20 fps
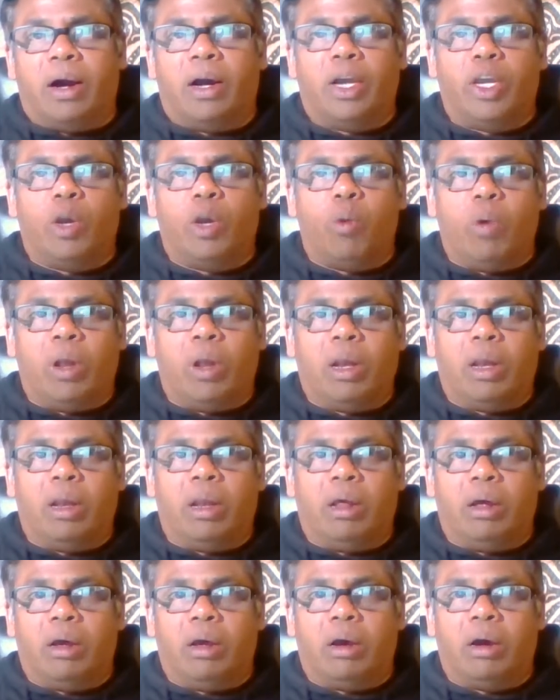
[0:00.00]
you
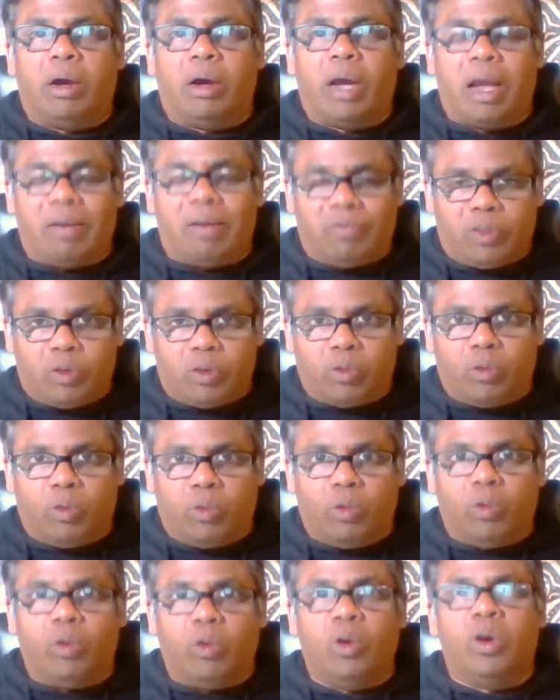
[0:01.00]
will have
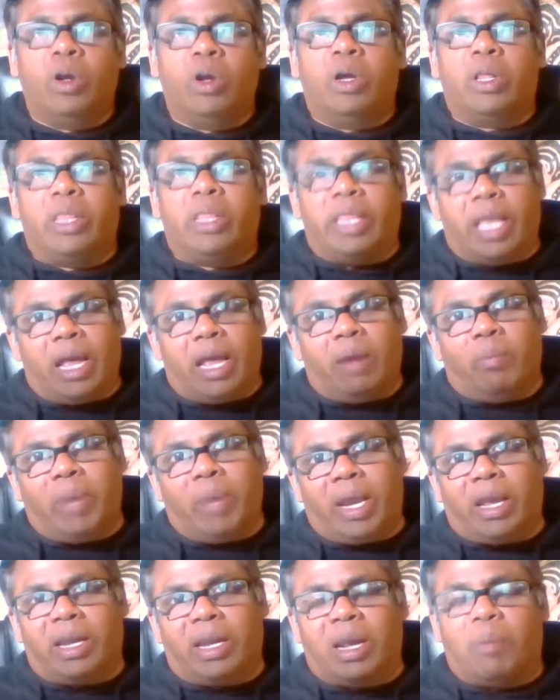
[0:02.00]
to then
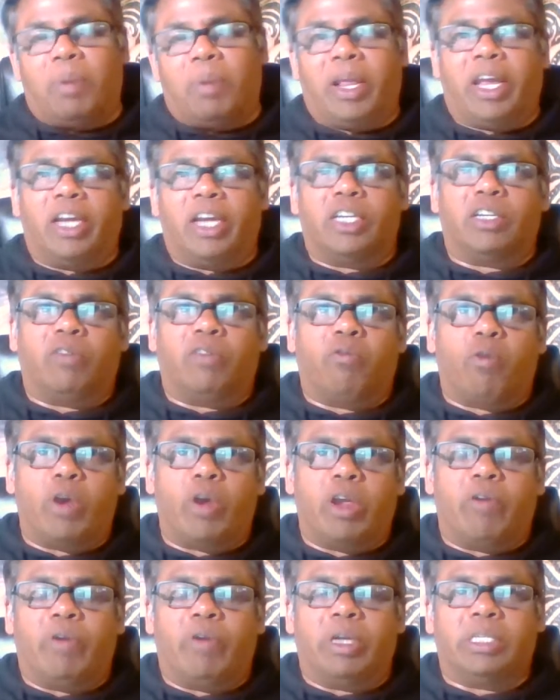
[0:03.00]
make an application for
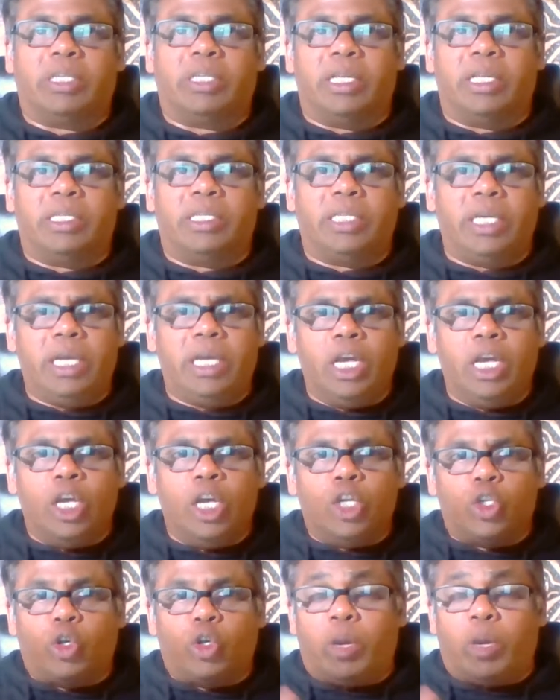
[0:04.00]
your residency.
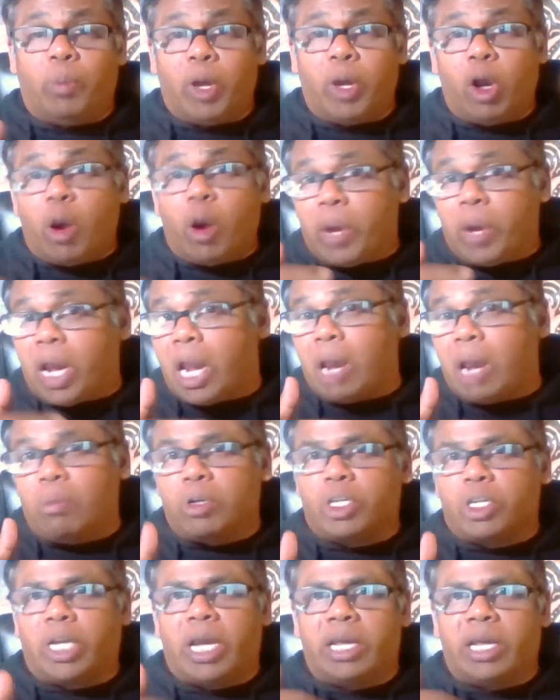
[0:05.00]
So you may not be
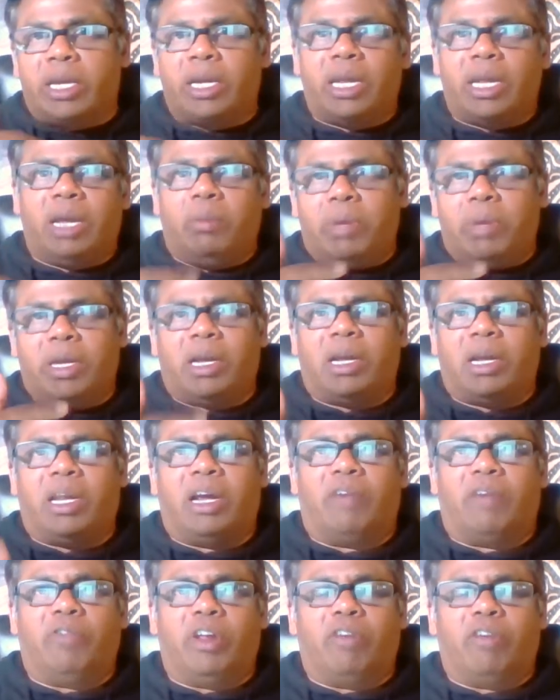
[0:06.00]
able to get it immediately
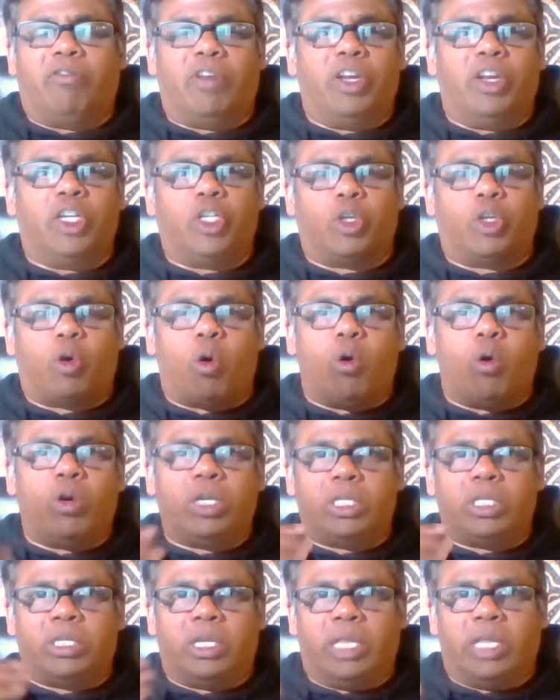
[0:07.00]
after you finish your
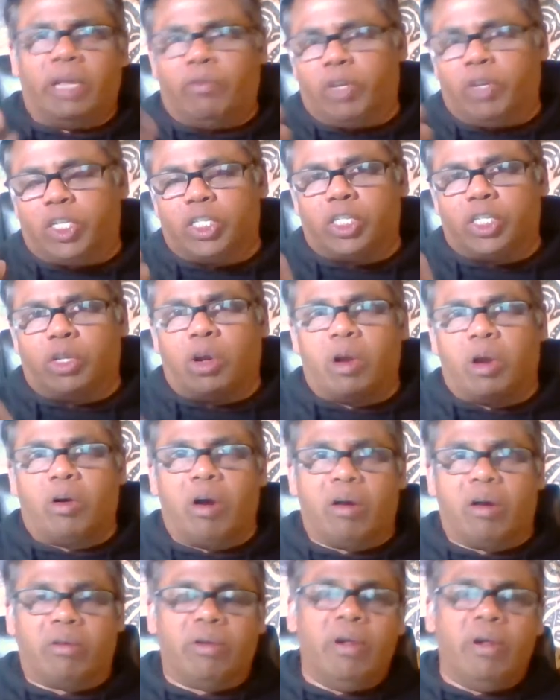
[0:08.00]
course, so that which is in
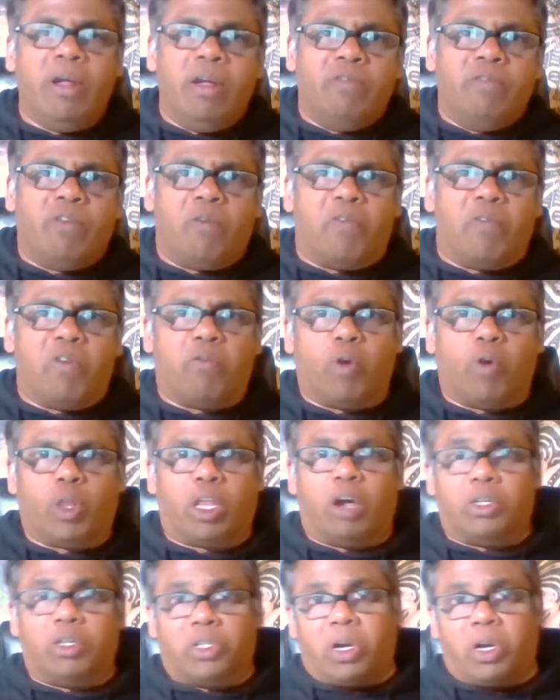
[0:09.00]
around
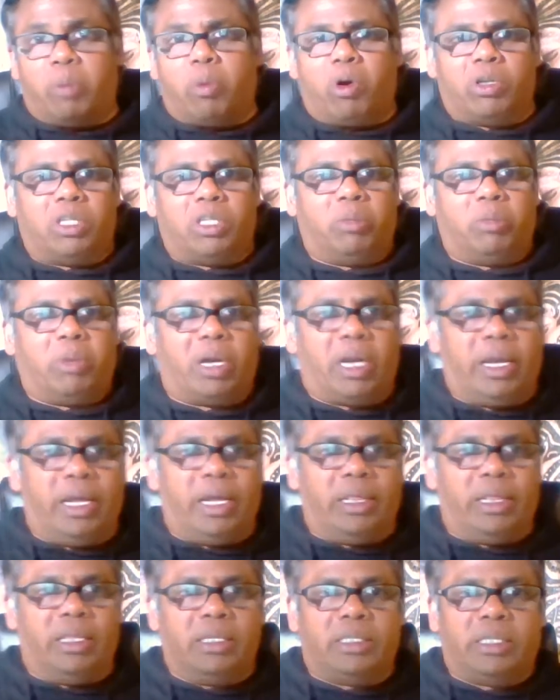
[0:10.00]
54,000 approximately
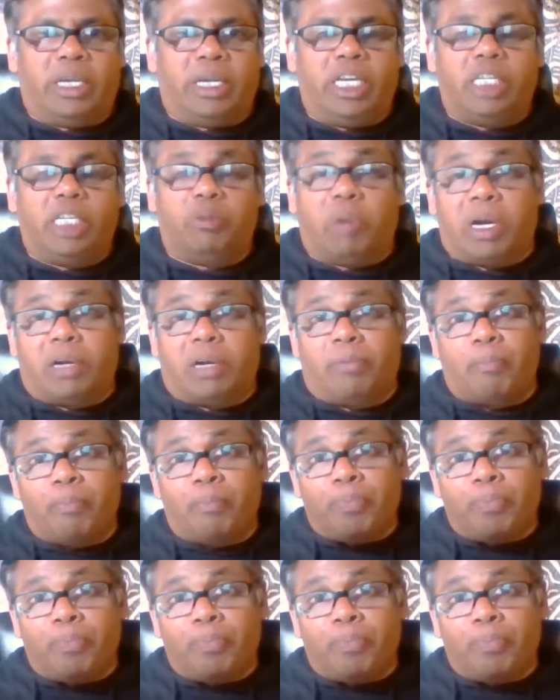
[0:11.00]
at this stage. But